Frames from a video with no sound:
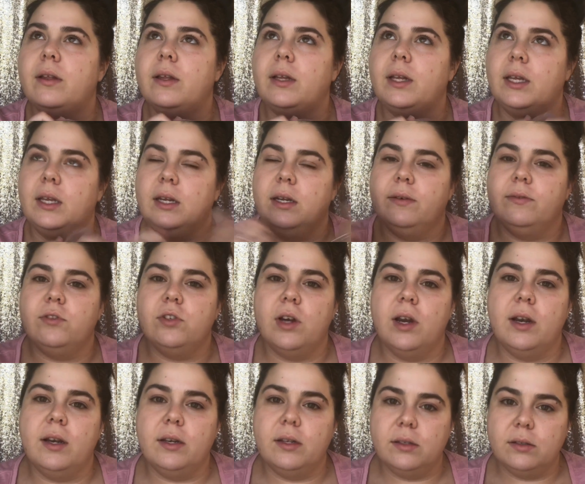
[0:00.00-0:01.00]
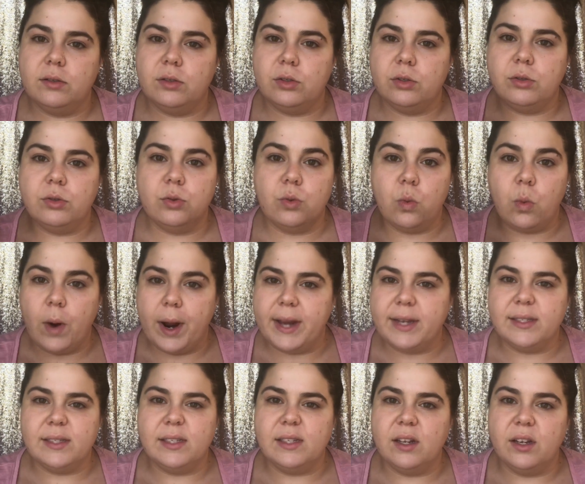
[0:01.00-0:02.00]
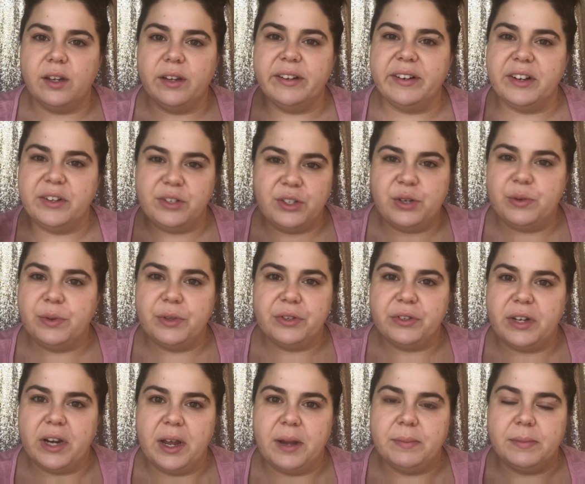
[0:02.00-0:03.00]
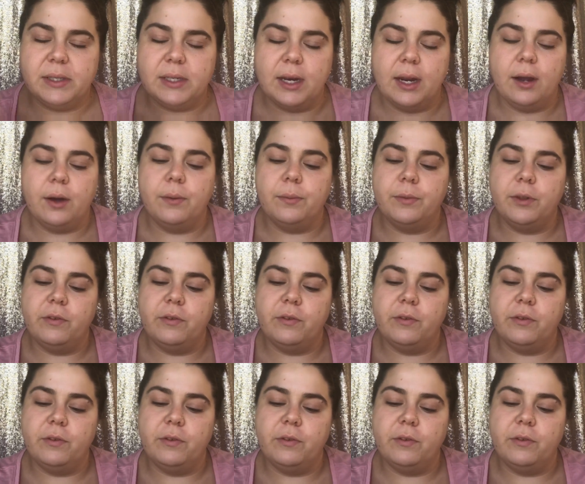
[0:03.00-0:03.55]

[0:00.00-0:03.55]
Again, I've tried it twice, two other times now.